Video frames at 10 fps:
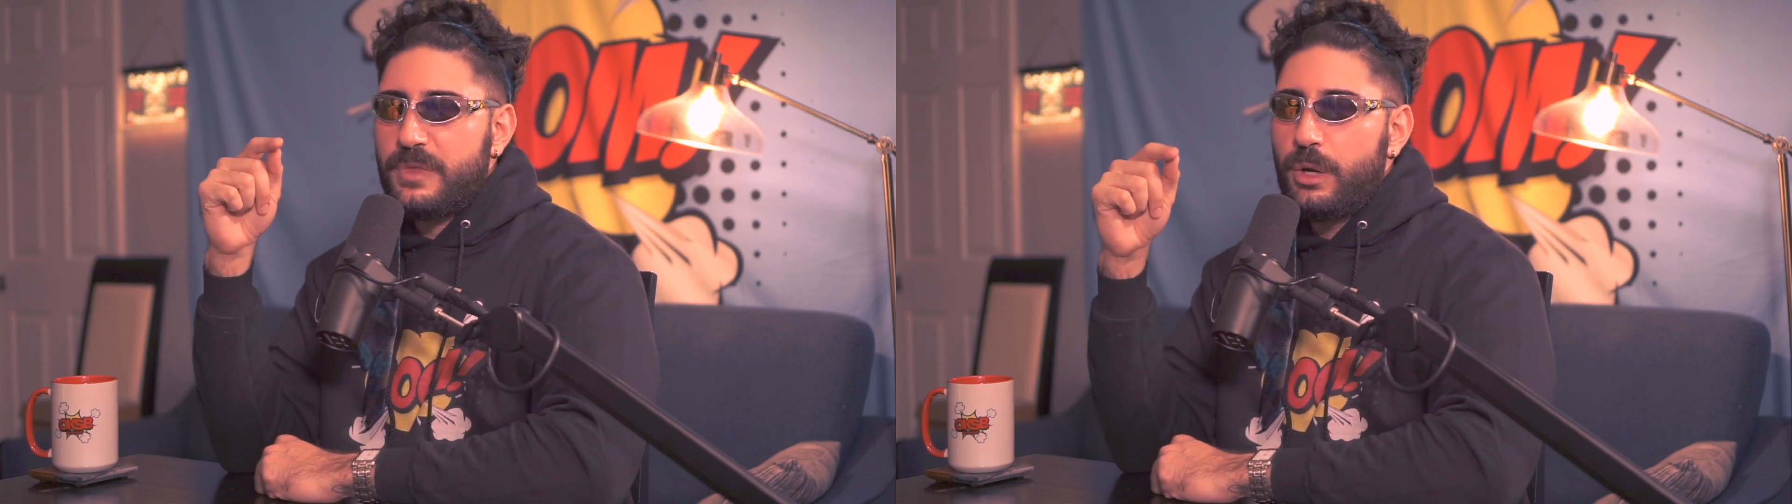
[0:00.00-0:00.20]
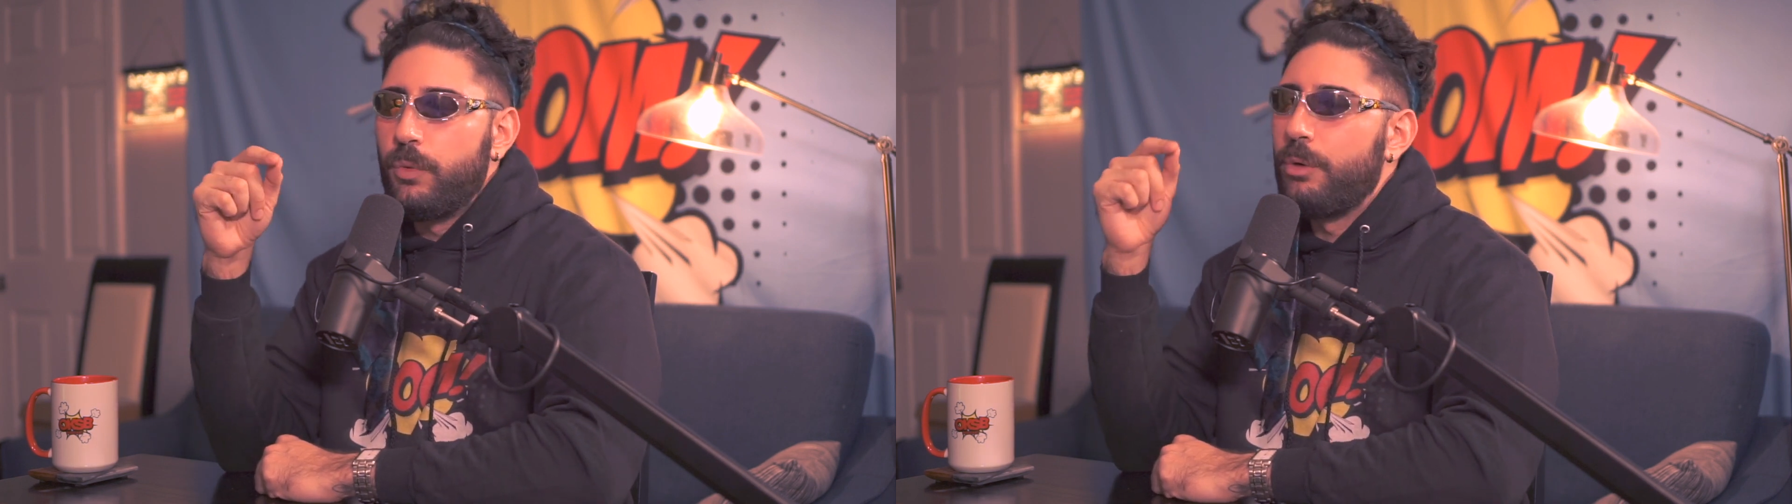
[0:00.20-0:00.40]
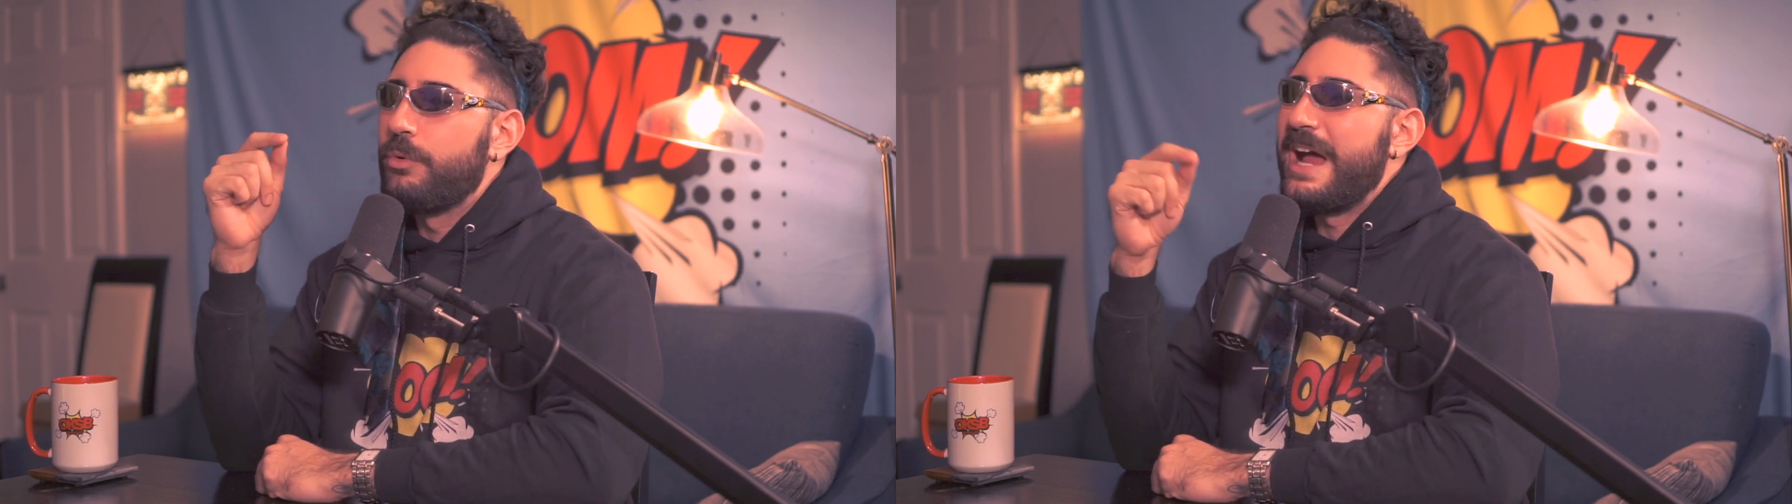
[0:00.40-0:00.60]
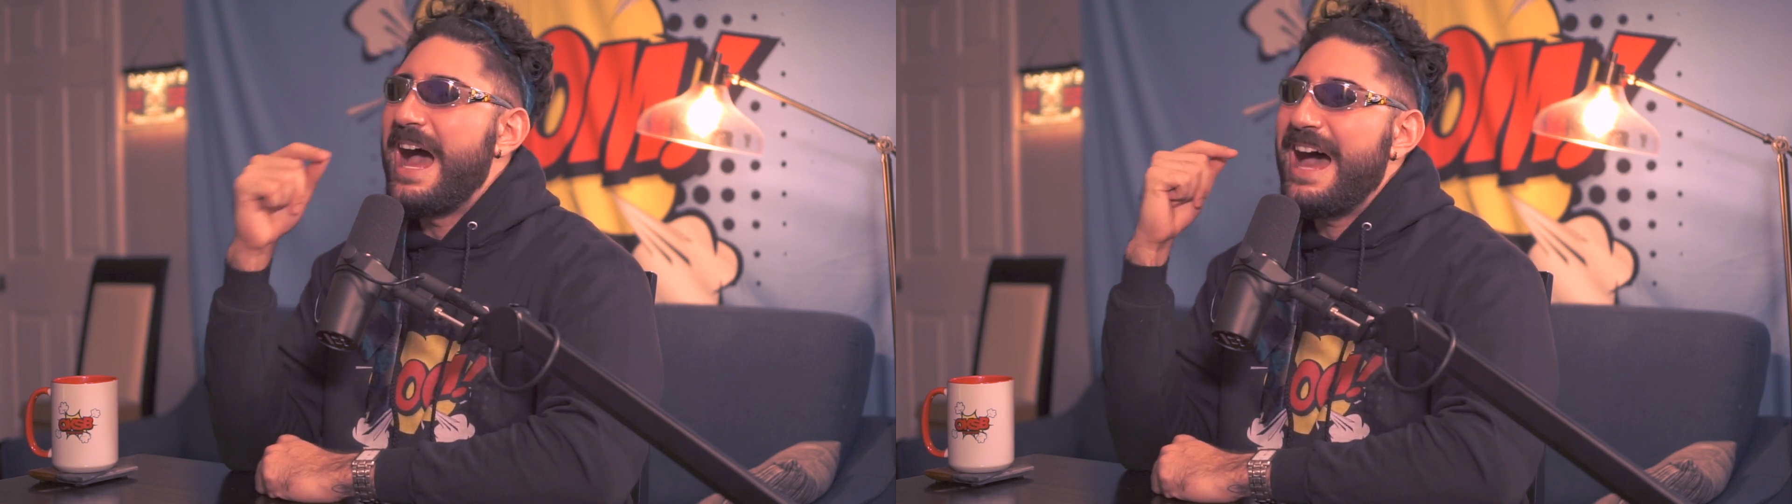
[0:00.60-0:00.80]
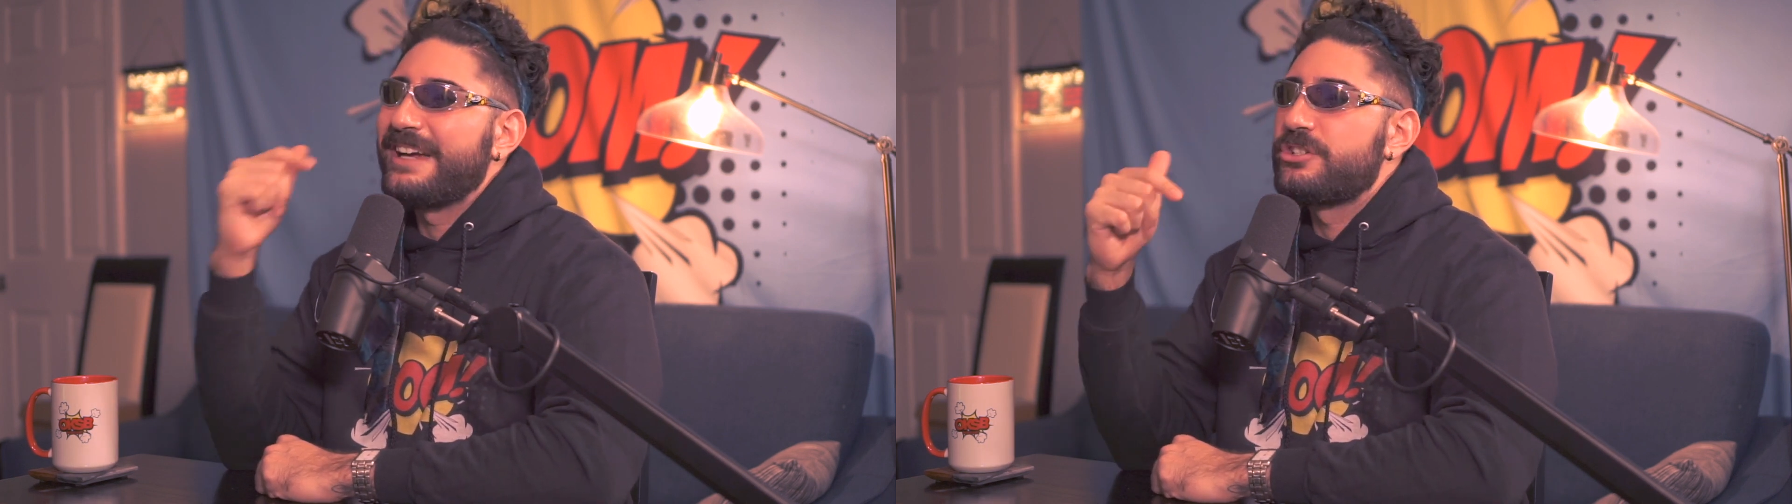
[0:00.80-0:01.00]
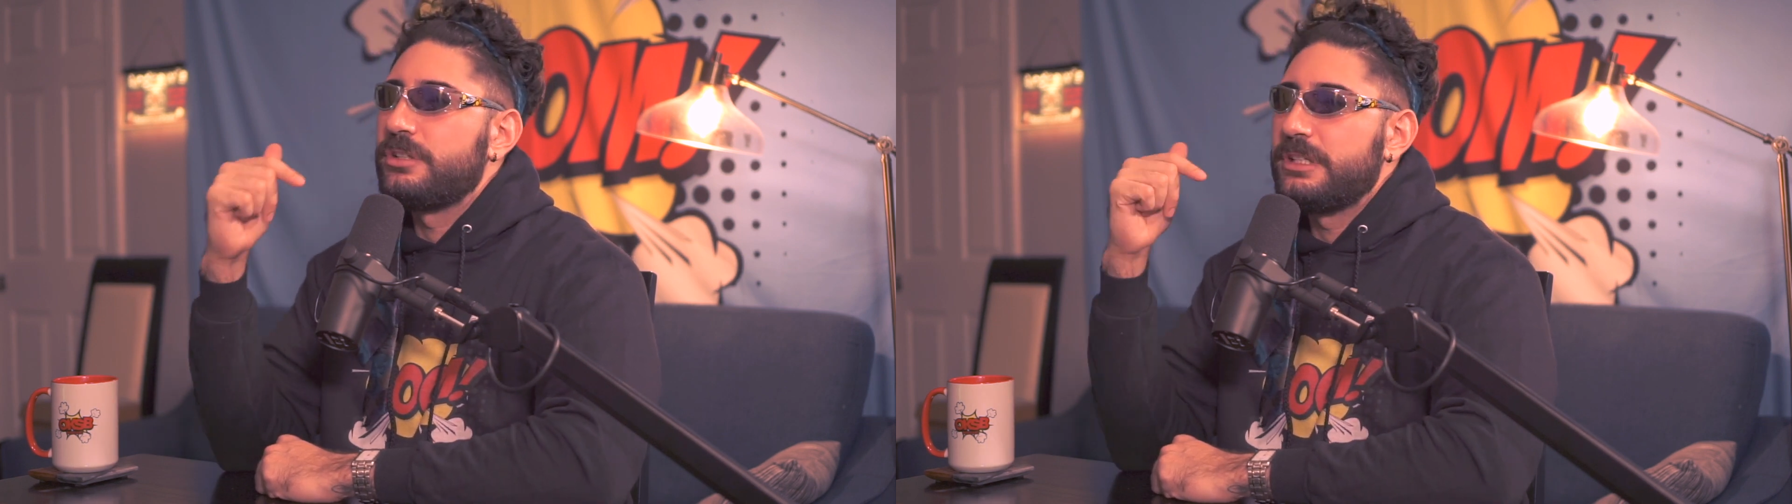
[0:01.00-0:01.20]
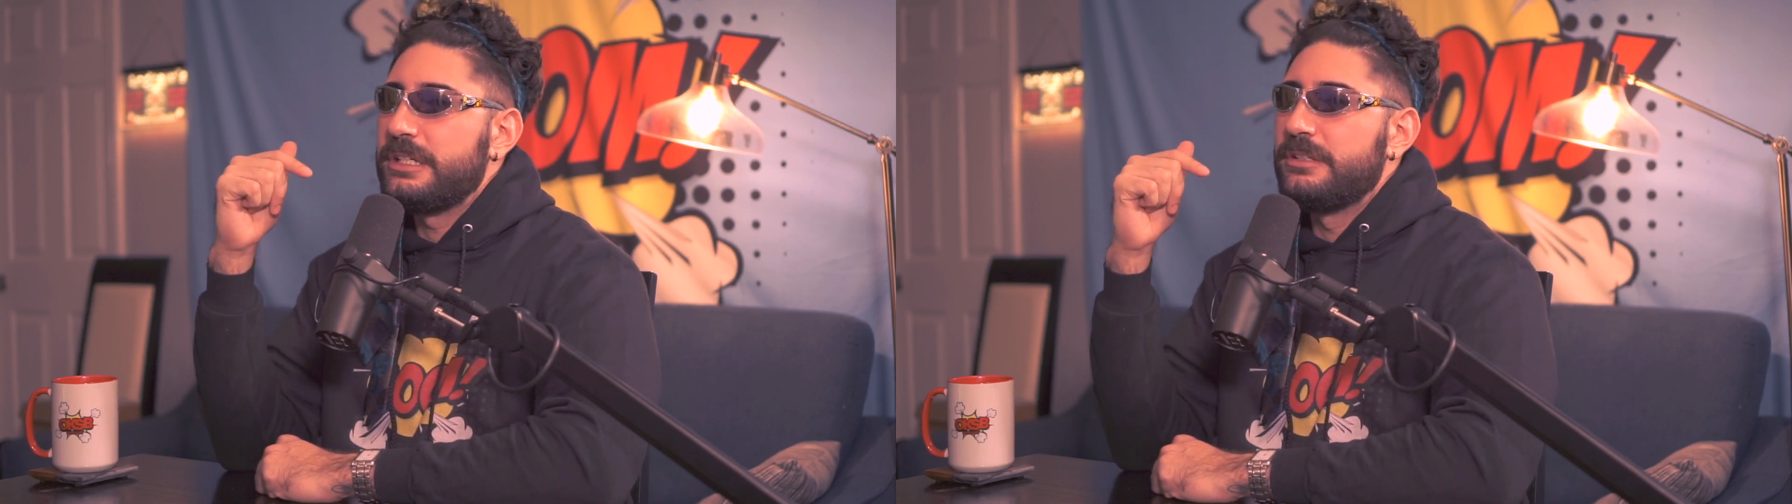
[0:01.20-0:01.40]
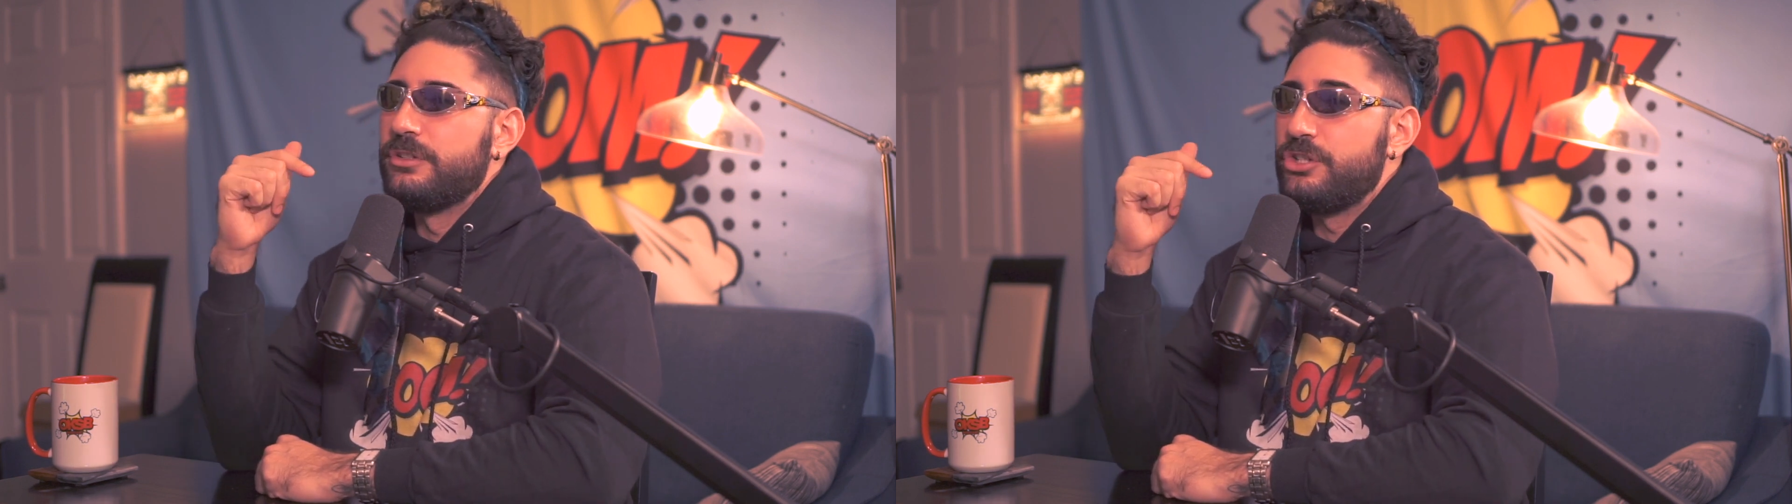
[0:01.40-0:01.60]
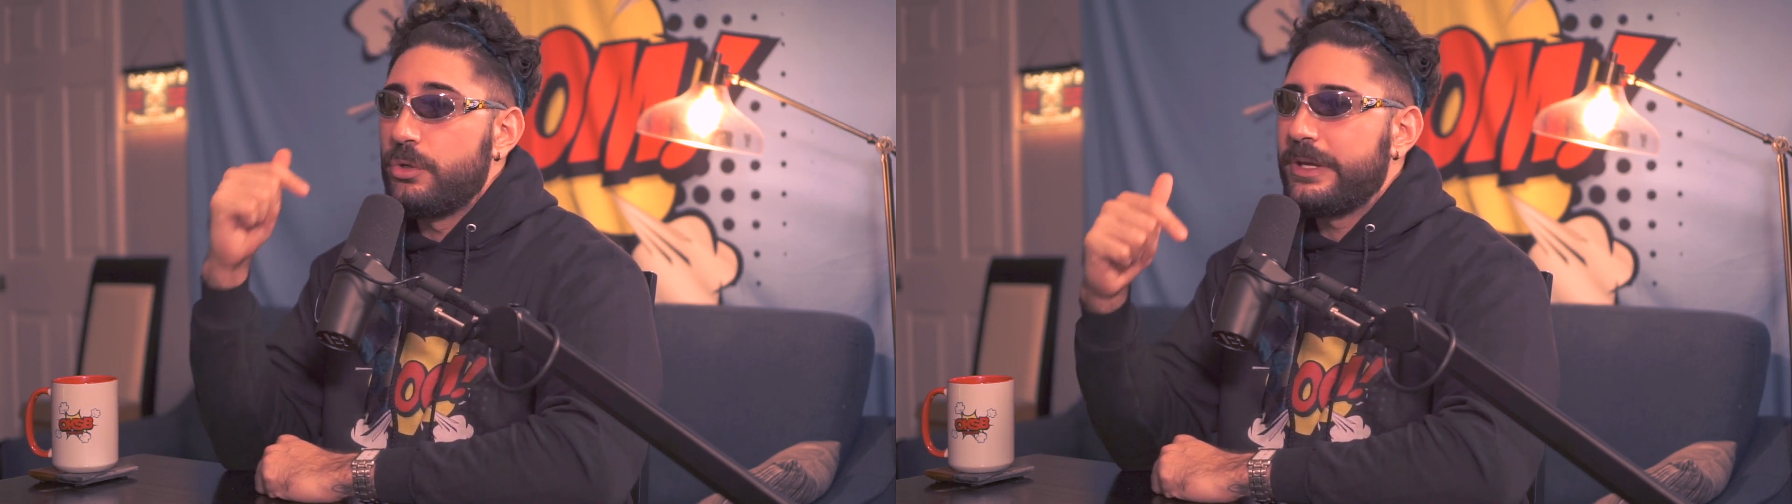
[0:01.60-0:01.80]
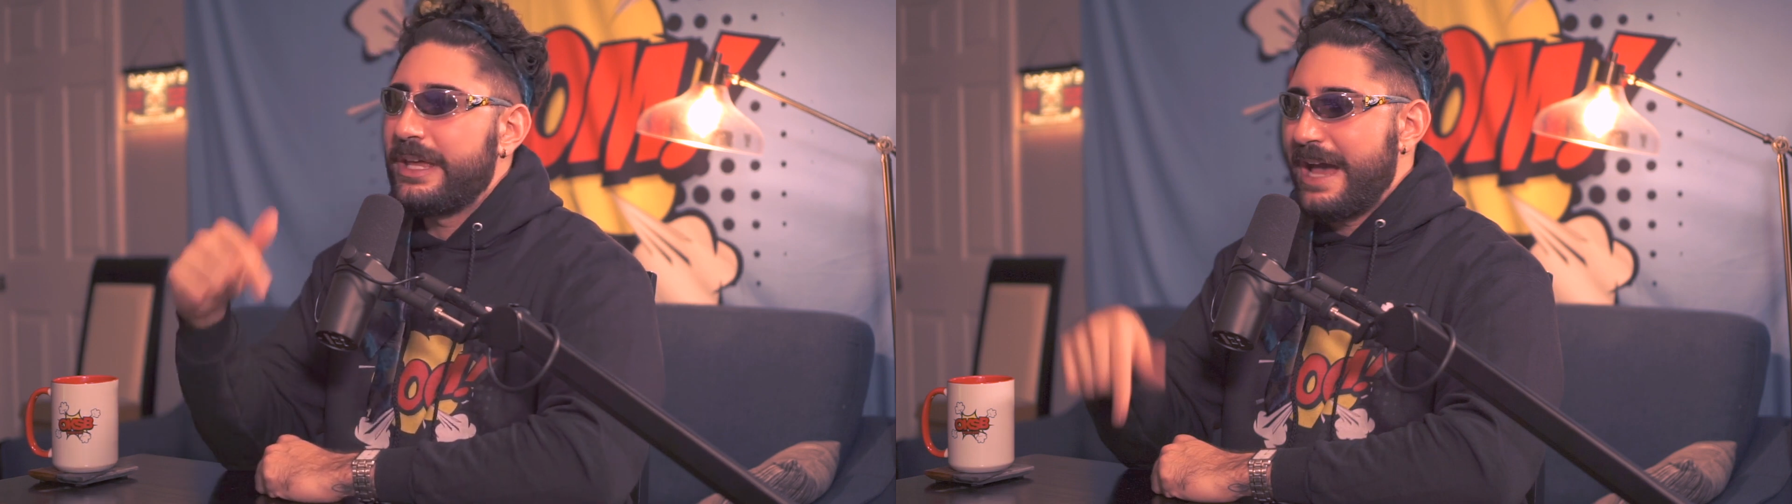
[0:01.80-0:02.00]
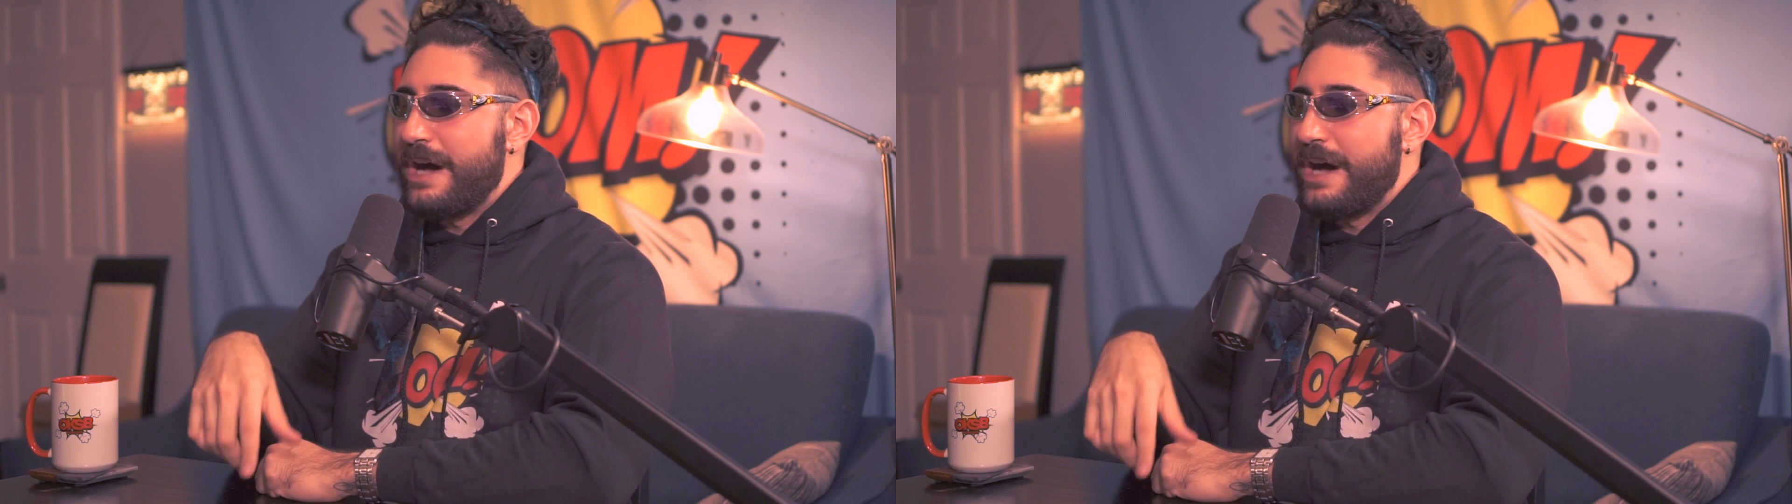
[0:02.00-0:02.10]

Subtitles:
what we're actually doing